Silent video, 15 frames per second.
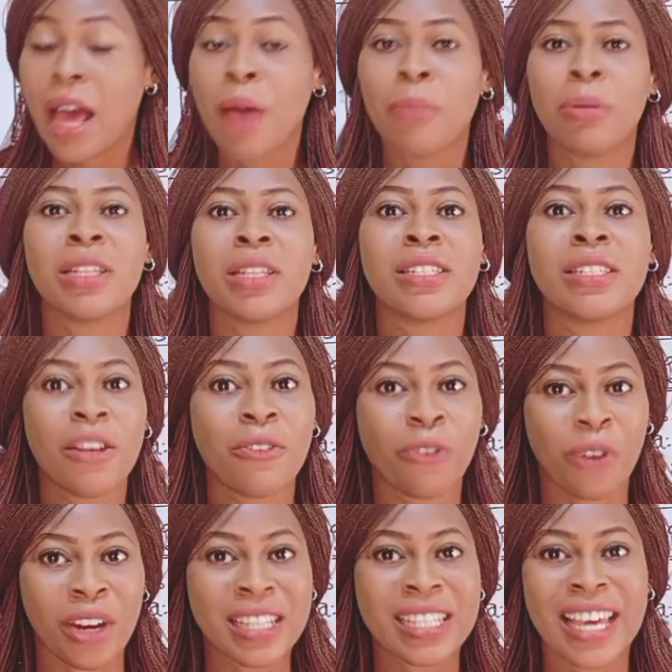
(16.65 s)
But the
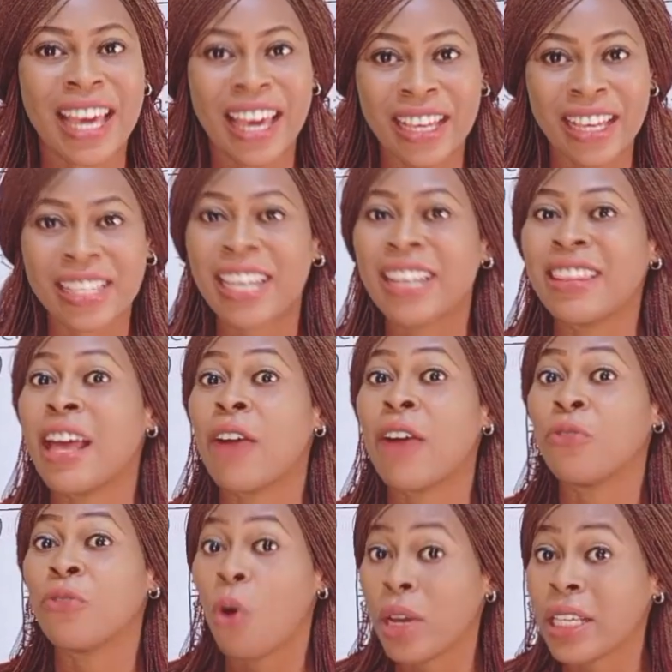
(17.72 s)
difference is in their
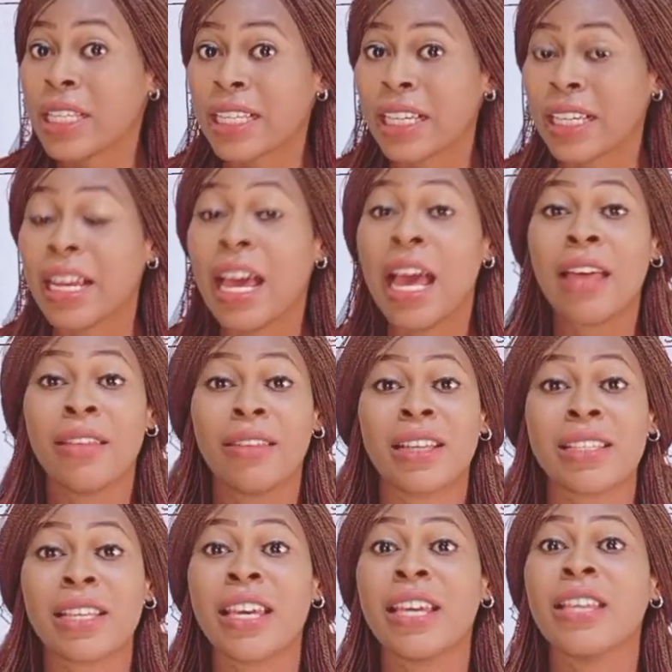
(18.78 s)
voicing,
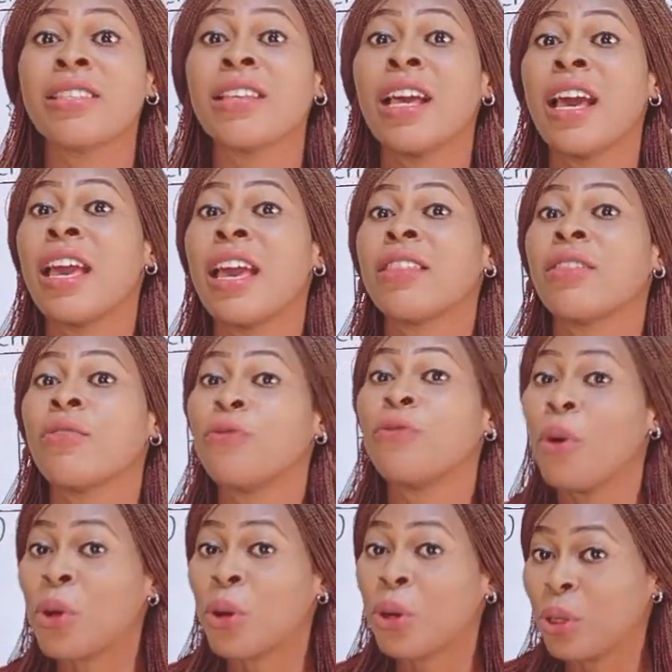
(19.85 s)
that is, in the
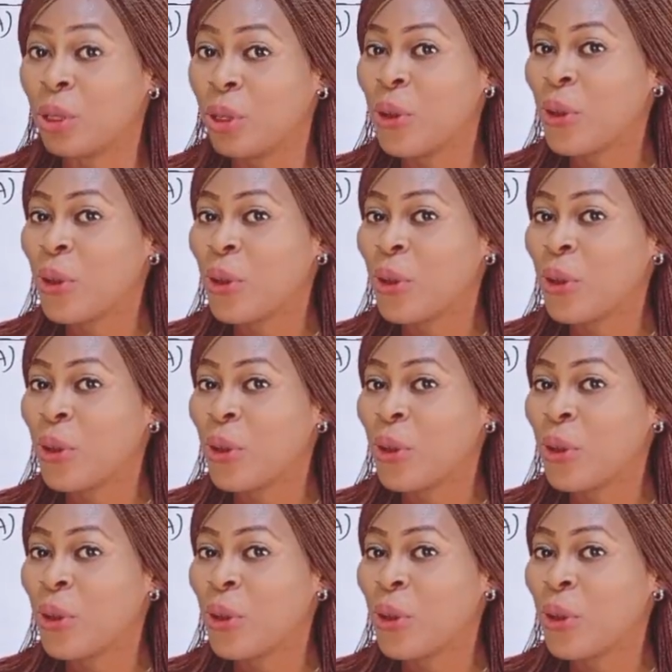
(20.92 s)
vocal